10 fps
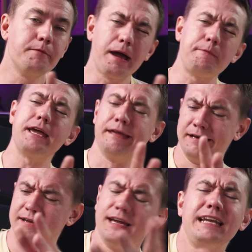you might be
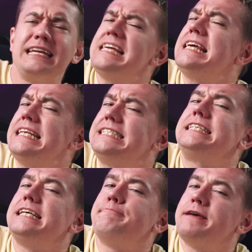an
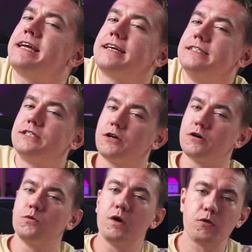eensy bit
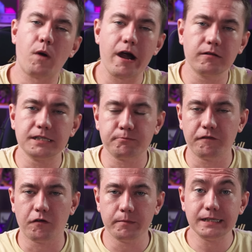concerned with wireless
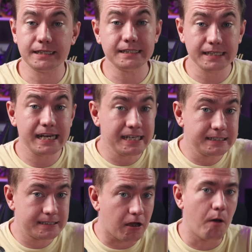performance since it
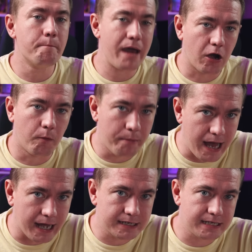is a metal
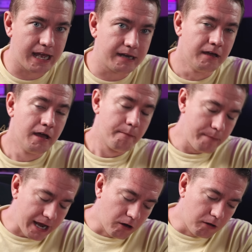box and
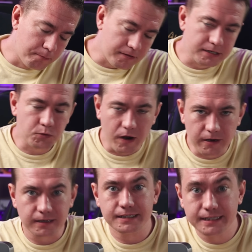metal plus
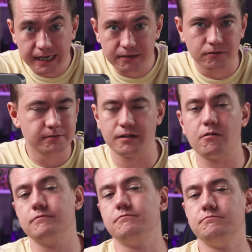wireless signals
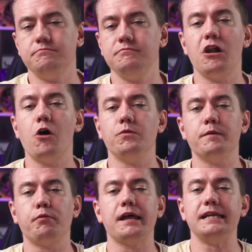are known
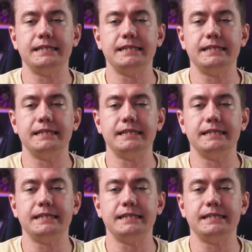to play